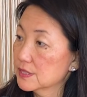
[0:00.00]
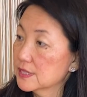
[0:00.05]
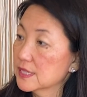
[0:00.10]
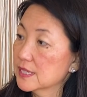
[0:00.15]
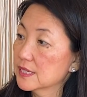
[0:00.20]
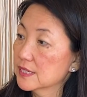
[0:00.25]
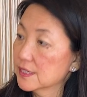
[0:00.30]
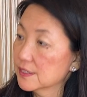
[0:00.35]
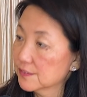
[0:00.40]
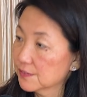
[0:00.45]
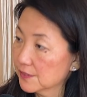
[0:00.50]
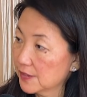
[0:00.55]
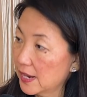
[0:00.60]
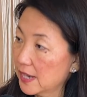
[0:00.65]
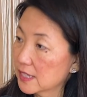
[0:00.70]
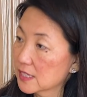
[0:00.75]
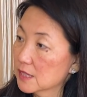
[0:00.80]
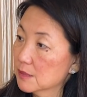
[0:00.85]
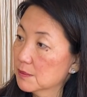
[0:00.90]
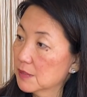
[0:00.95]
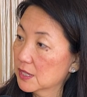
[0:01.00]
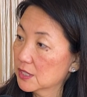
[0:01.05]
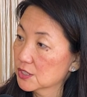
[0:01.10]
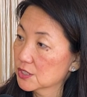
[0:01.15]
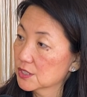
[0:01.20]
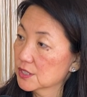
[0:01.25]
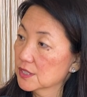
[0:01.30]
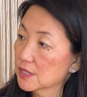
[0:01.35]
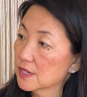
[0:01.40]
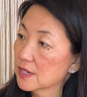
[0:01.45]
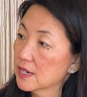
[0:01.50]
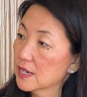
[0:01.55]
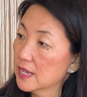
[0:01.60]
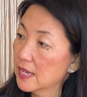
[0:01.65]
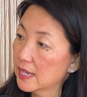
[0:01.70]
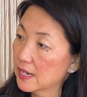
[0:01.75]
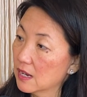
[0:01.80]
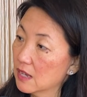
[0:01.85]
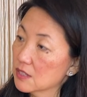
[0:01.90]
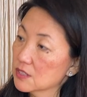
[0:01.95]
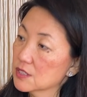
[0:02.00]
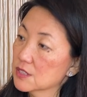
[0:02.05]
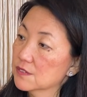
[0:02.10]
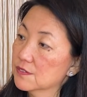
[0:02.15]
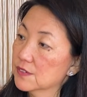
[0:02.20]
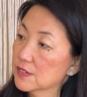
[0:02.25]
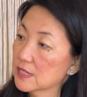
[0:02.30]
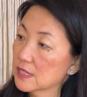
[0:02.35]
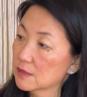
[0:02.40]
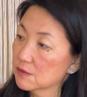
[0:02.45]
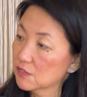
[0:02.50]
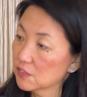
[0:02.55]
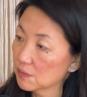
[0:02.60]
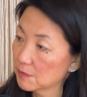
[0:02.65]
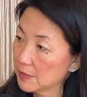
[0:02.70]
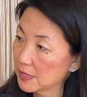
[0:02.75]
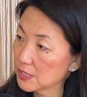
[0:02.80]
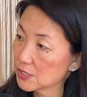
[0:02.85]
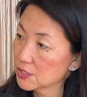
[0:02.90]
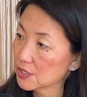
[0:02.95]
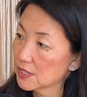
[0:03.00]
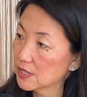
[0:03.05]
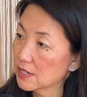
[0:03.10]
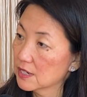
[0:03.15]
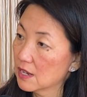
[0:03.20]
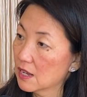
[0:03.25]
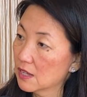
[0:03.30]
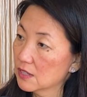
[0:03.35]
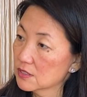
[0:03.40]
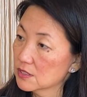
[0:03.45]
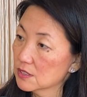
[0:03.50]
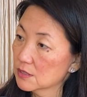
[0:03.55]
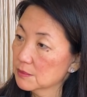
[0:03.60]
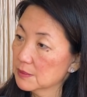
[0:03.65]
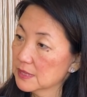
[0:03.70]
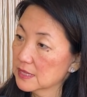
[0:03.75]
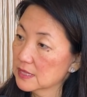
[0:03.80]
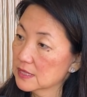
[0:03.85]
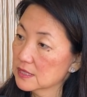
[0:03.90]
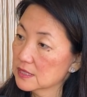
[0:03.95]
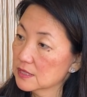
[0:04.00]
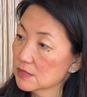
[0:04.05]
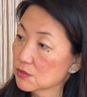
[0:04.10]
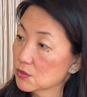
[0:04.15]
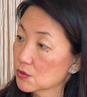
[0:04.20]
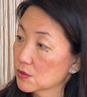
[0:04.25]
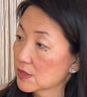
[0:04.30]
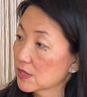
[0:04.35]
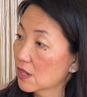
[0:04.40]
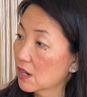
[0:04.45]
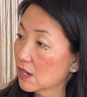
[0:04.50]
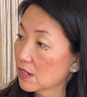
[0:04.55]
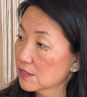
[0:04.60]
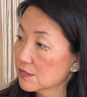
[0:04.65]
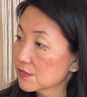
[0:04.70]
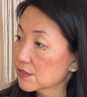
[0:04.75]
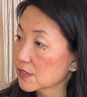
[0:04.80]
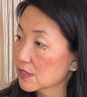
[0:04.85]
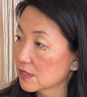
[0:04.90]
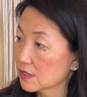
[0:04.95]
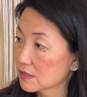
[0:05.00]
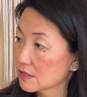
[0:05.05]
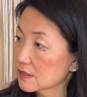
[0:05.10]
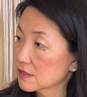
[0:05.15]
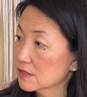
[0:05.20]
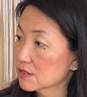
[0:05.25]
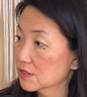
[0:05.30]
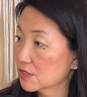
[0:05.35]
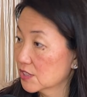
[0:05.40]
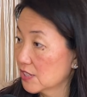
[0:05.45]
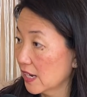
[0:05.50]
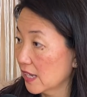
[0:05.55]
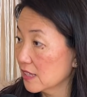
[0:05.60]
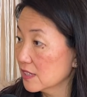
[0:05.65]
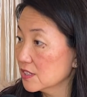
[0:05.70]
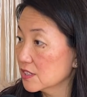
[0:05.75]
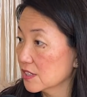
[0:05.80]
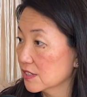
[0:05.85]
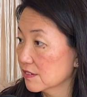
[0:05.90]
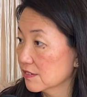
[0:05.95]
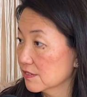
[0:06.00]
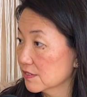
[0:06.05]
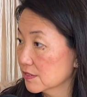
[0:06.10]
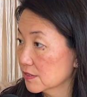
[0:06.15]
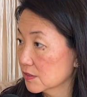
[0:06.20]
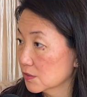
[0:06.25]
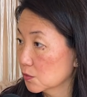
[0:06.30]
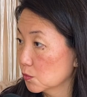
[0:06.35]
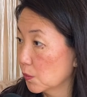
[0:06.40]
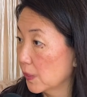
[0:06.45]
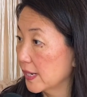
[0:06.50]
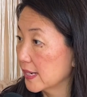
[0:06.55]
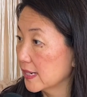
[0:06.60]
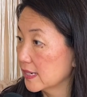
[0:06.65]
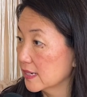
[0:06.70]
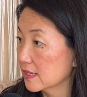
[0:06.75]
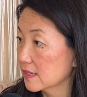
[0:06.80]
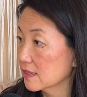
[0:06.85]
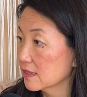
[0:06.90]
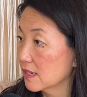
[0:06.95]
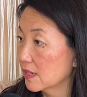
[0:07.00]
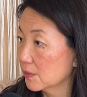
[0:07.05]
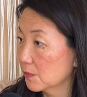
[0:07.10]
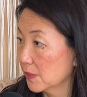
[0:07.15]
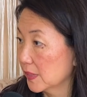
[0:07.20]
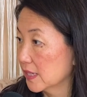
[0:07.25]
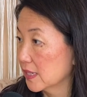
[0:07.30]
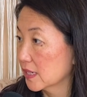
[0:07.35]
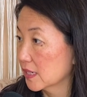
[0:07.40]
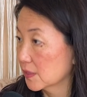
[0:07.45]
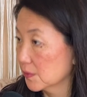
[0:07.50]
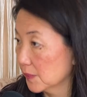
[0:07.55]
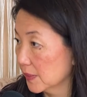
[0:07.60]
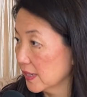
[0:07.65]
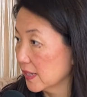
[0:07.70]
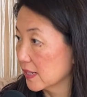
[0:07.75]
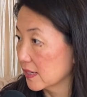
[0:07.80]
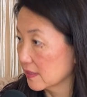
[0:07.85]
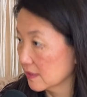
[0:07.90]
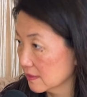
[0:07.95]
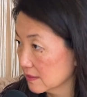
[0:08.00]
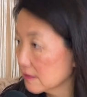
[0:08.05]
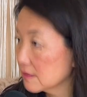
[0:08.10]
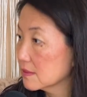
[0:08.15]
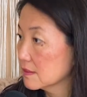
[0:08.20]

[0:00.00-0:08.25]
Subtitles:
was seeing me for acupuncture and also for the inflammation, and also because it was really hard for her. It was challenging waiting and waiting and waiting.